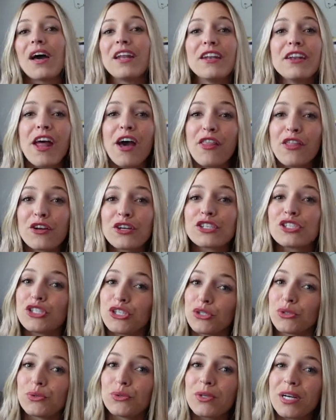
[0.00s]
another
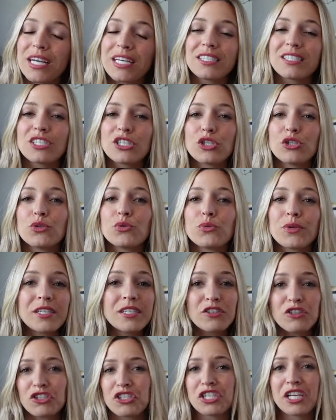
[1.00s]
do is to
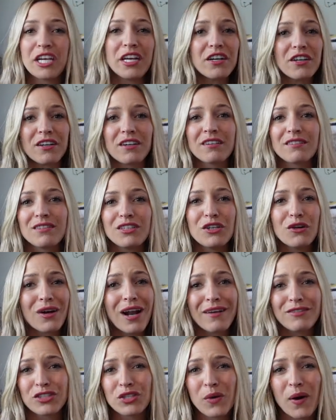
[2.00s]
research gear. You don't
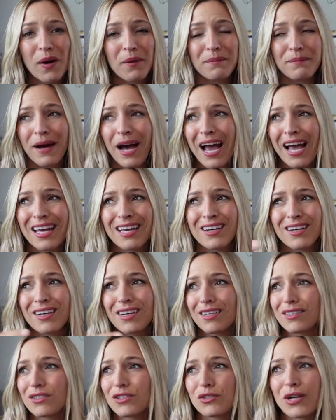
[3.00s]
have to go out and buy
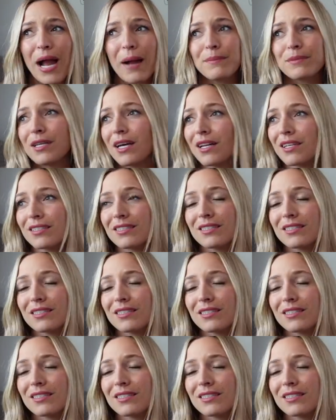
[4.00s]
a crap ton of